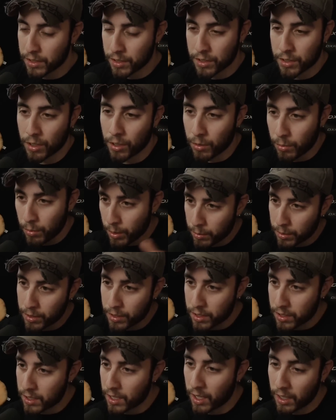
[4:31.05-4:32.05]
So we were
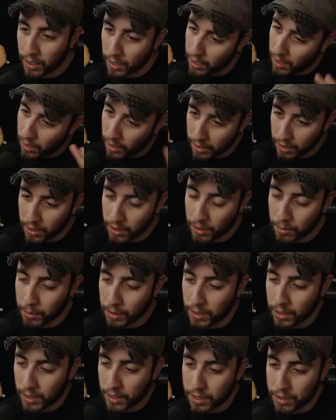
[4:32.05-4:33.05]
just kind of like, all right, you know
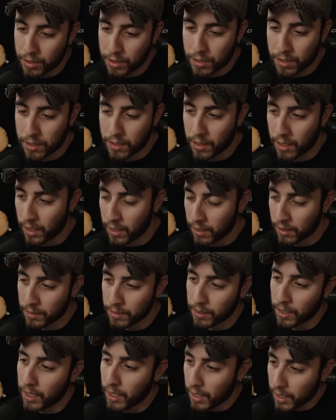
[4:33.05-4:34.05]
what, let's just kind of
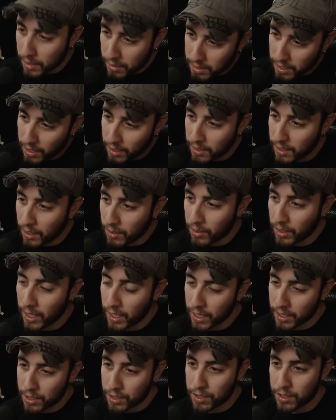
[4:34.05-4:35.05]
take it down a
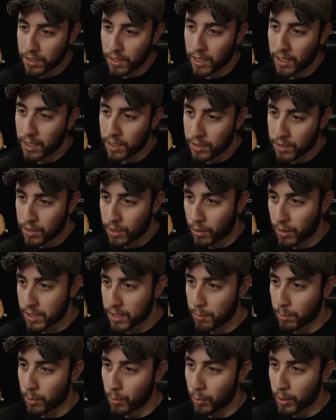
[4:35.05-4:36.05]
notch and just go our
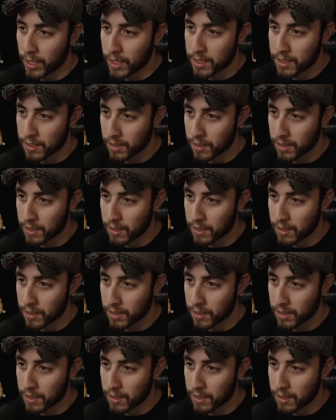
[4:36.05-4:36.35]
separate ways.